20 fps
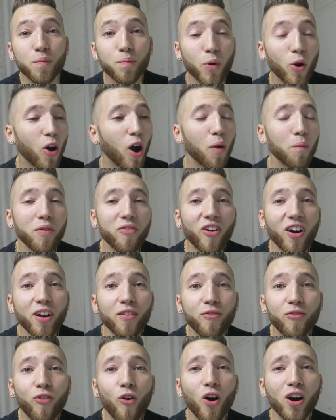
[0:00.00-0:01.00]
Bro, I'll be
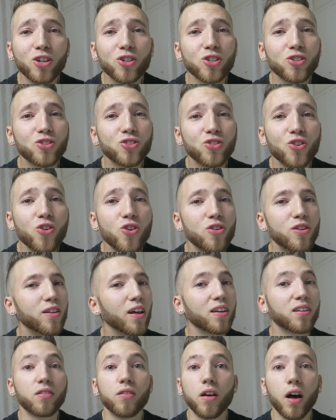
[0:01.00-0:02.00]
fucking 400 soon.
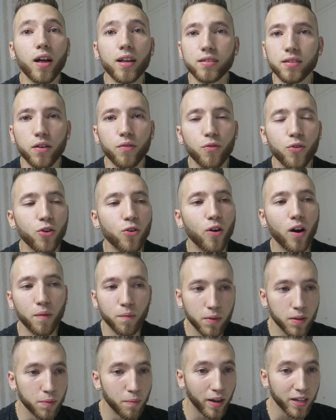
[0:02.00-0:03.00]
That's
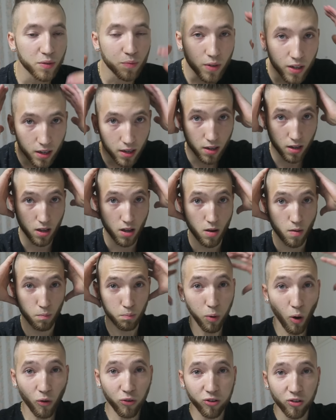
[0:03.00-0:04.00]
unreal. It makes me
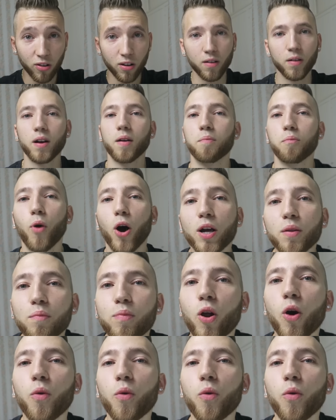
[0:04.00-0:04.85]
mind